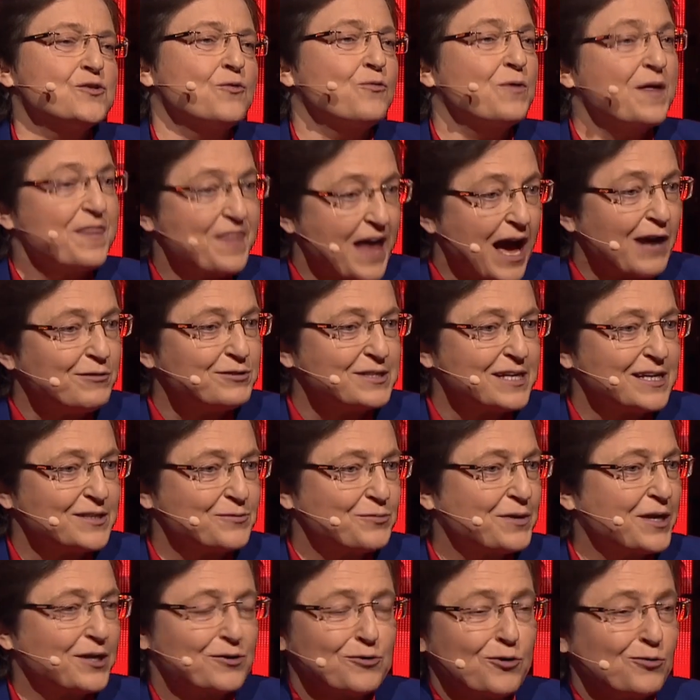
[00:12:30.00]
without that,
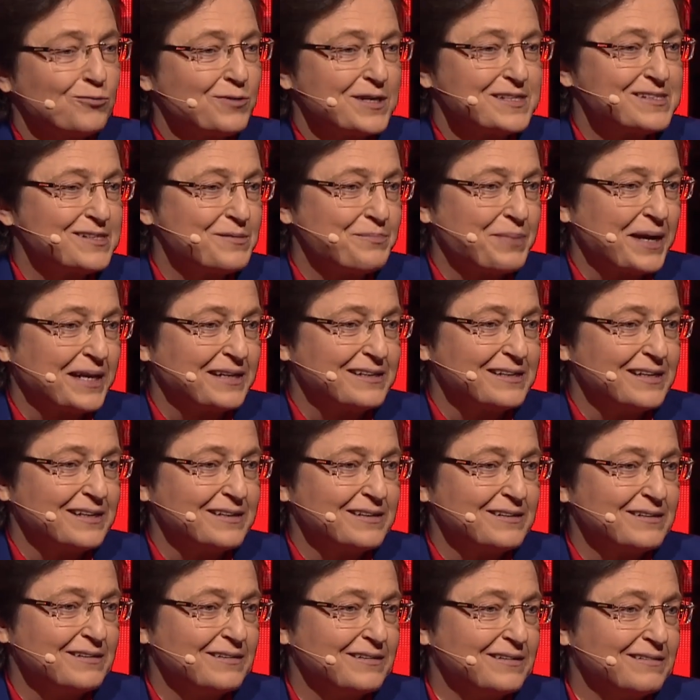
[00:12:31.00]
we are always dependent.
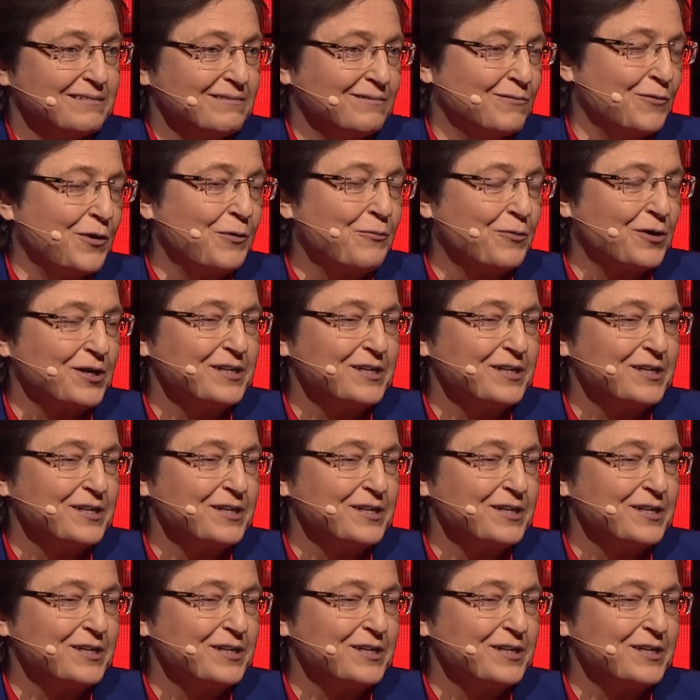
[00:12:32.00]
Yes. We were